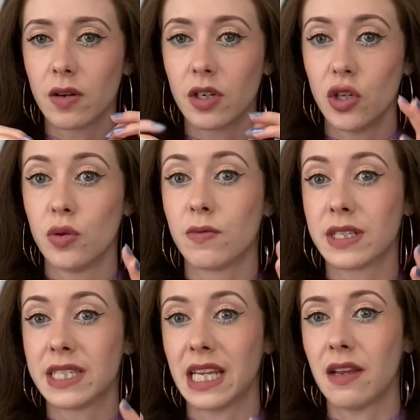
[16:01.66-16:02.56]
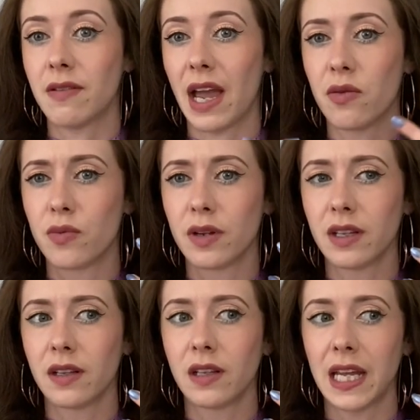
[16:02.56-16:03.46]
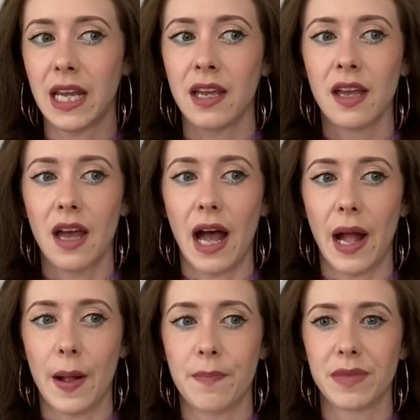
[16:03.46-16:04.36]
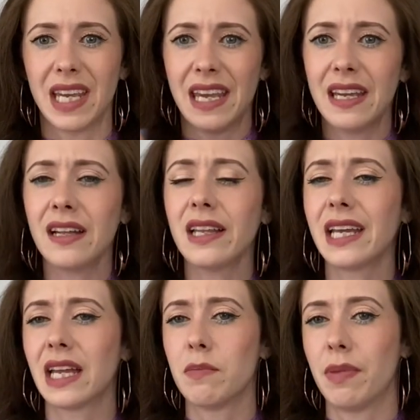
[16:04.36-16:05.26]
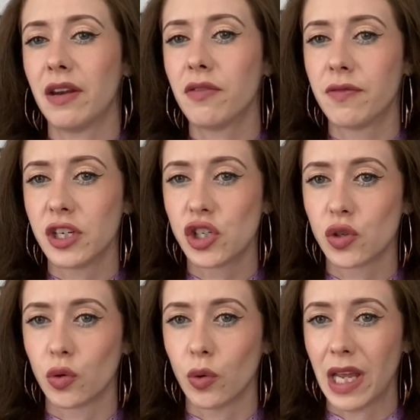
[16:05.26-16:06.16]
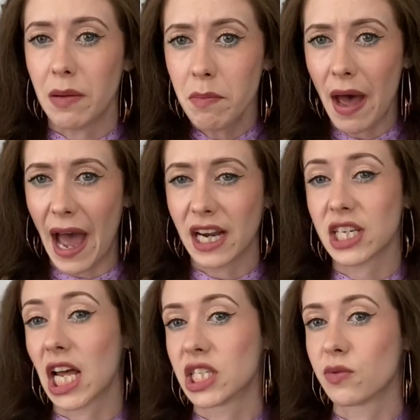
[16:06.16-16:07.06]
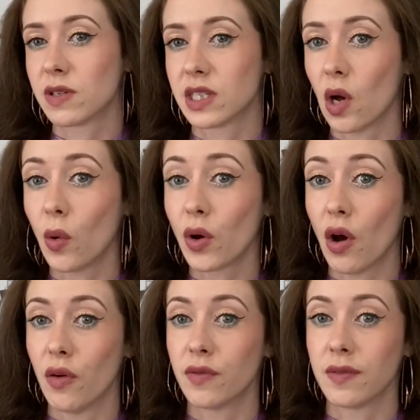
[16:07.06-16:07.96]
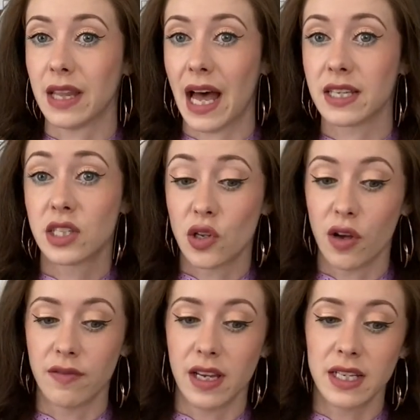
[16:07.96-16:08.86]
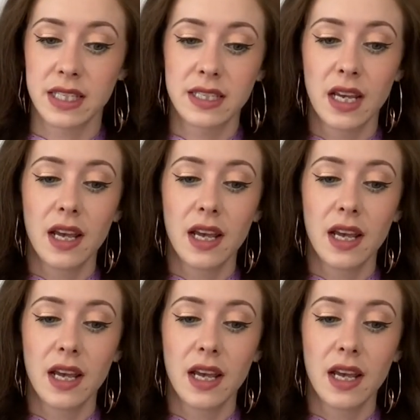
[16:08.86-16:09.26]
you receive a really healing and beneficial impact as a result of that service.